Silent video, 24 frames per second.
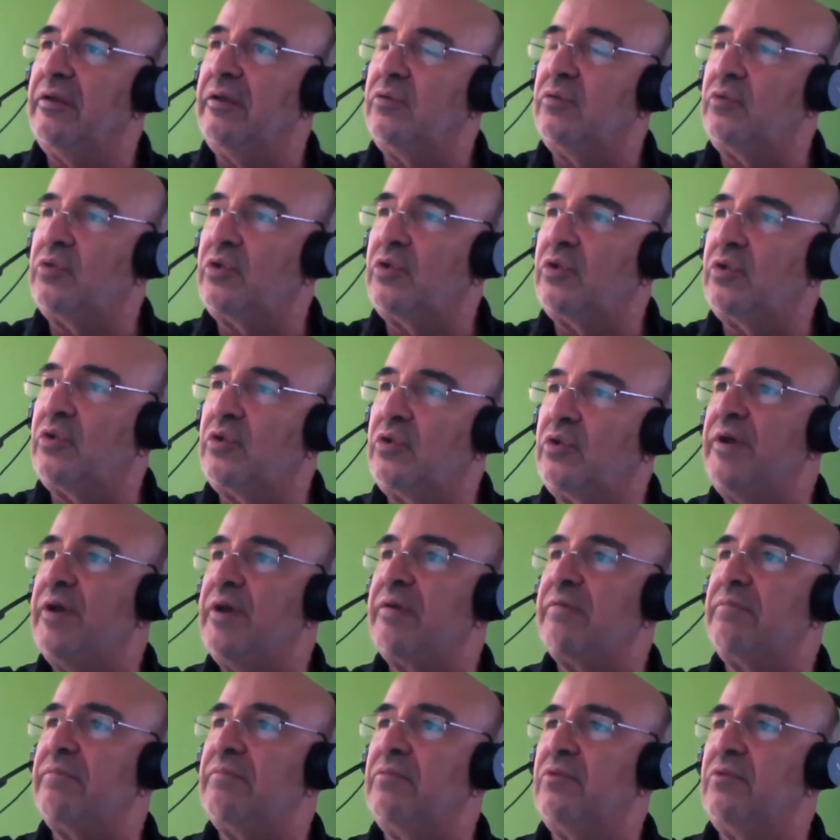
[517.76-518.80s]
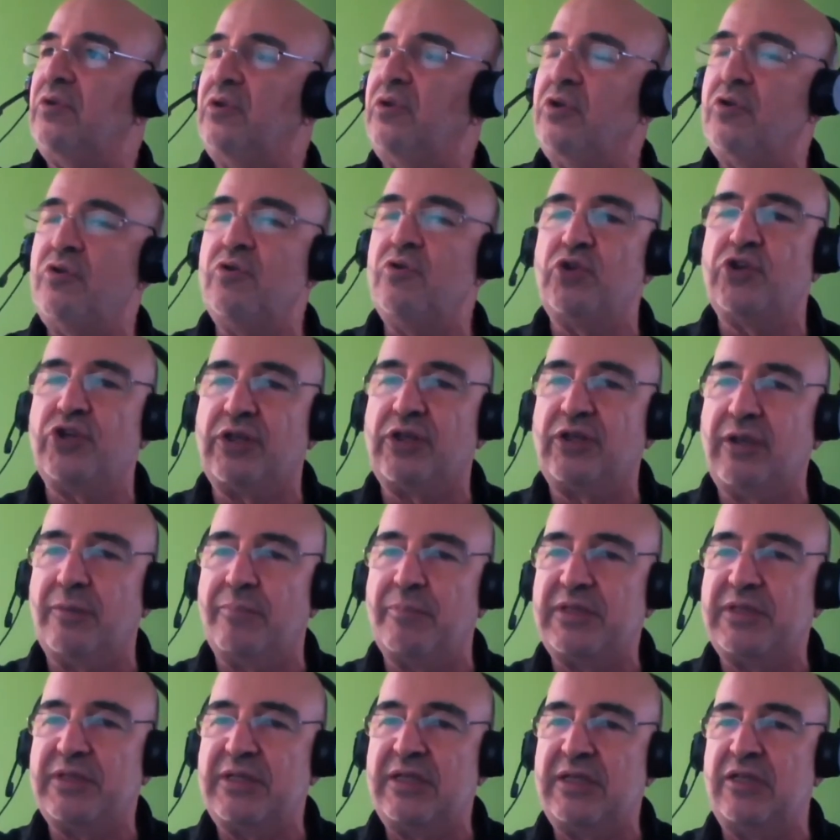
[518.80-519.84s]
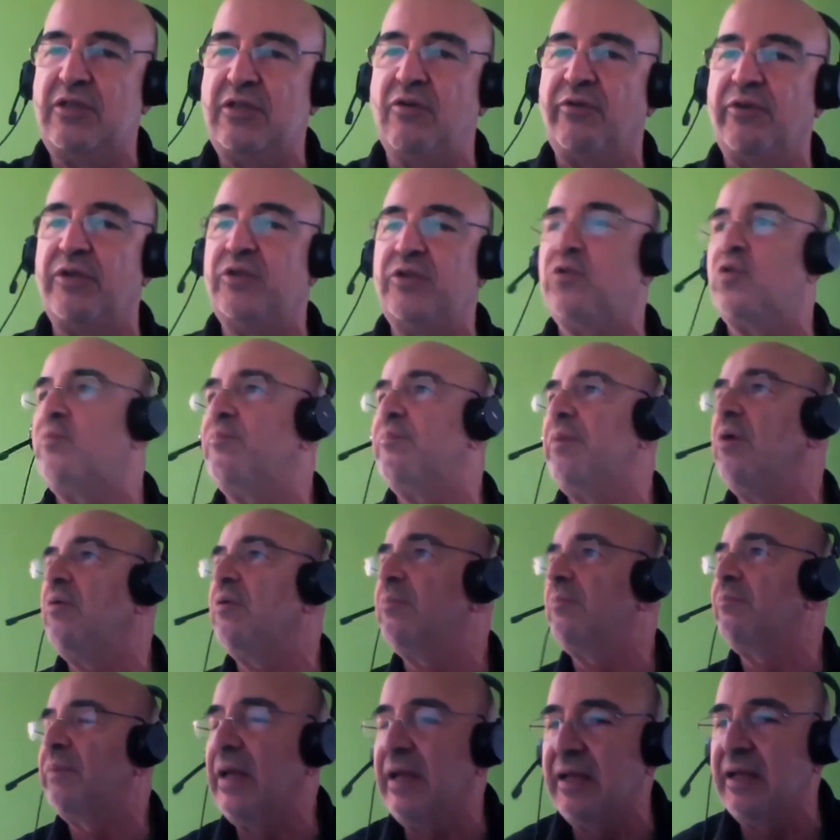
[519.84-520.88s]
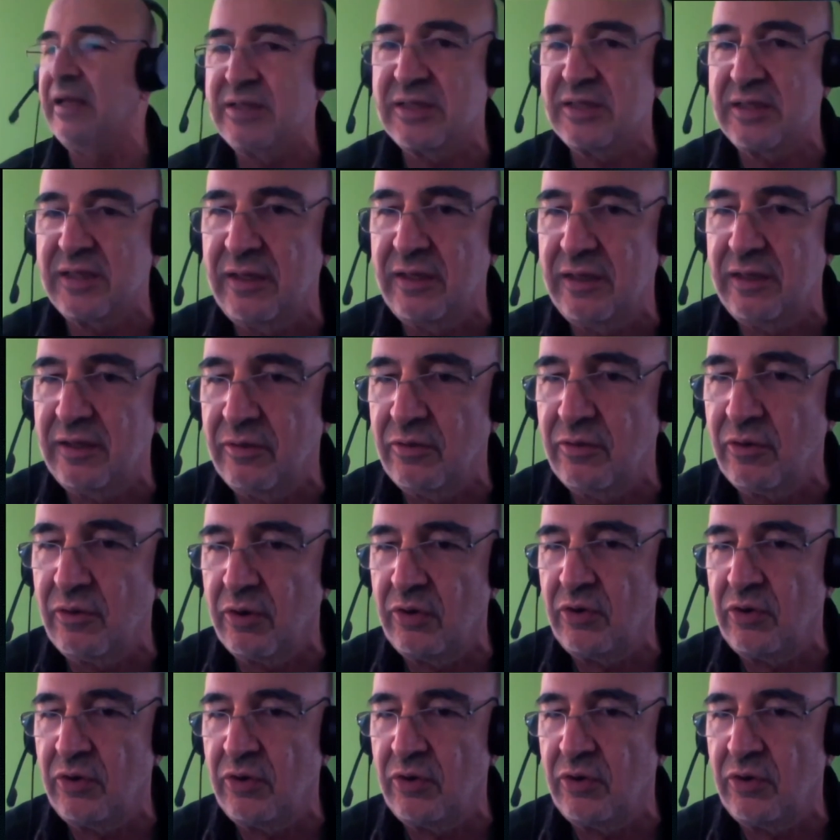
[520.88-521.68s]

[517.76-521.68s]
transfer the huge capacity of hydropower plants in